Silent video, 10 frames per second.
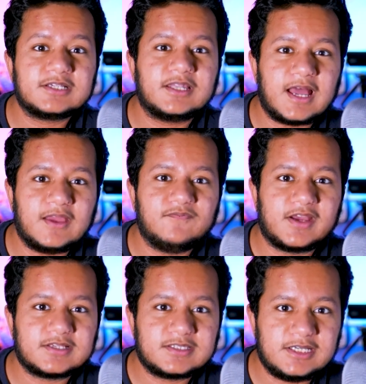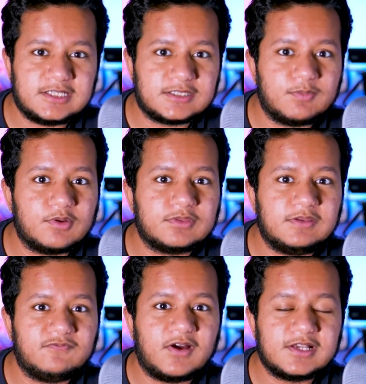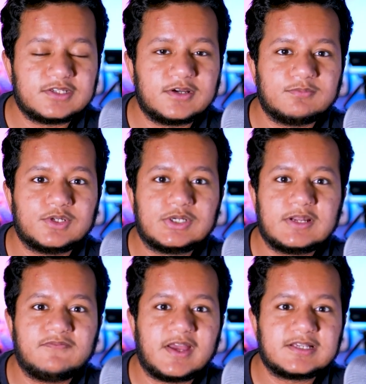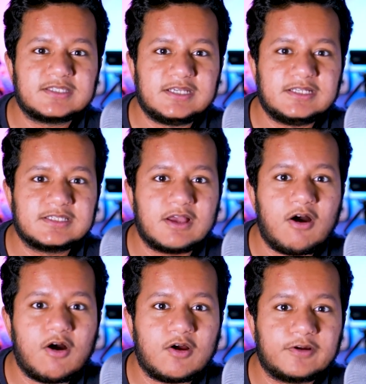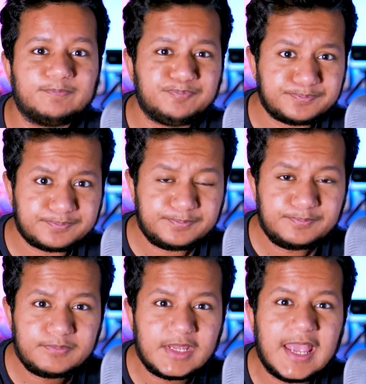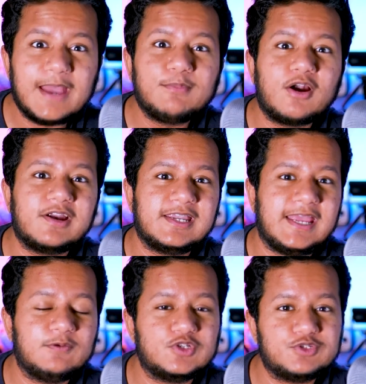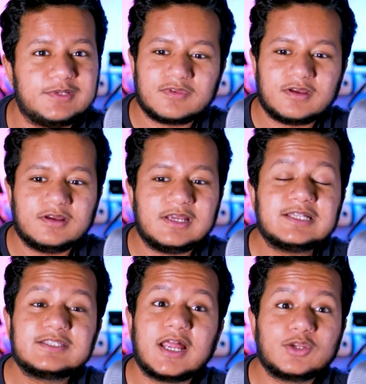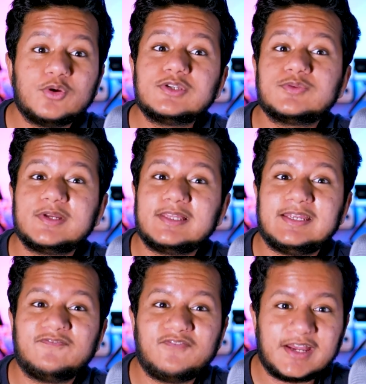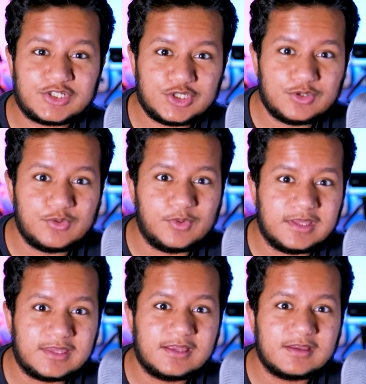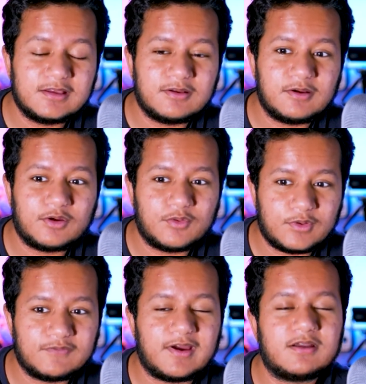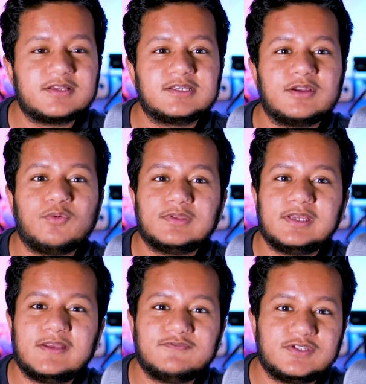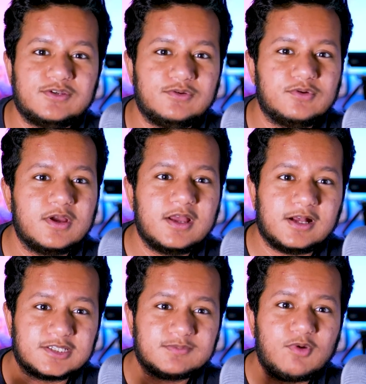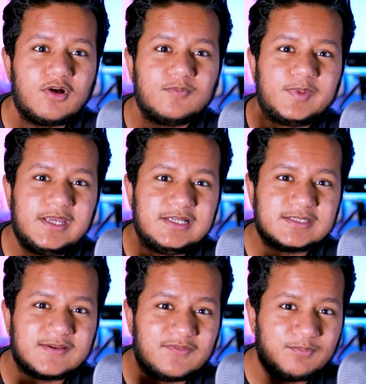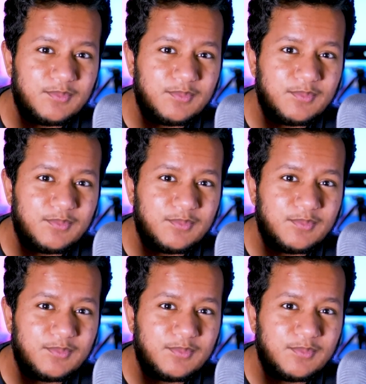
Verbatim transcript: live vaccines. Both the Pfizer and Moderna vaccines are mRNA, which means it's not going to really infect you with coronavirus. It only gives you a small piece of the